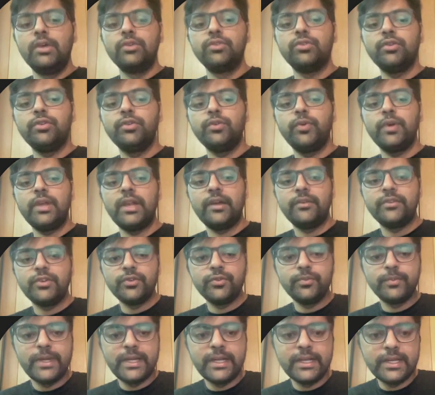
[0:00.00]
So you will have to
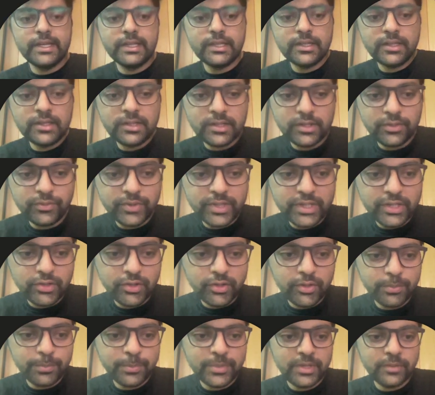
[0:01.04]
maintain the winner
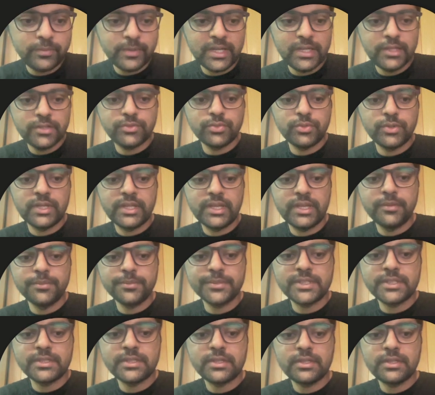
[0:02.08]
of p minus 1 games,